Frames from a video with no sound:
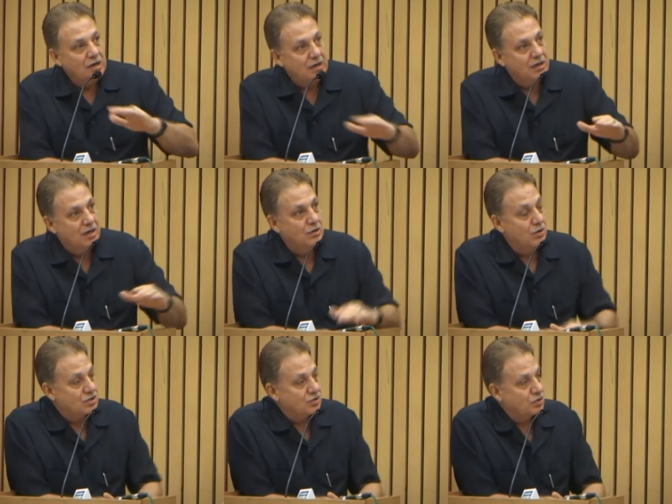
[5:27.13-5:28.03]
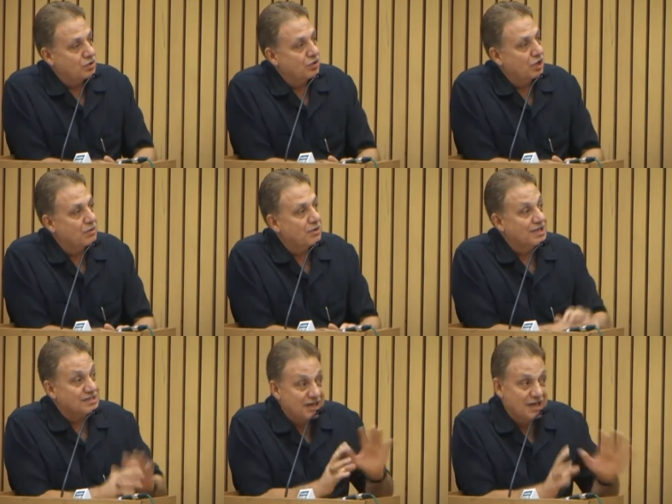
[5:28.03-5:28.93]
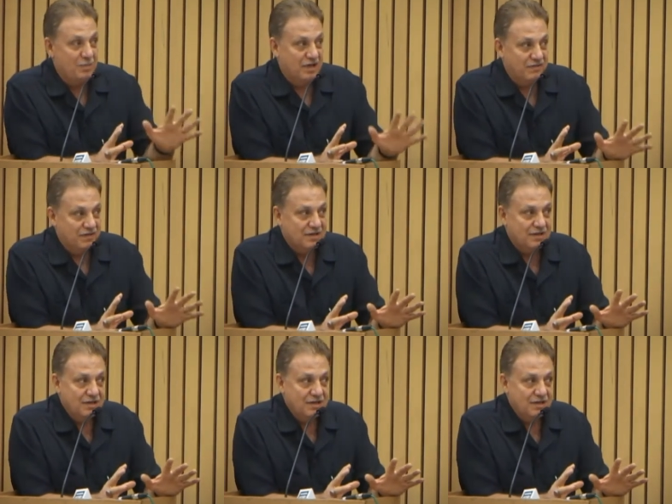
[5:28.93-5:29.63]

uh, low socio-economic class really benefited.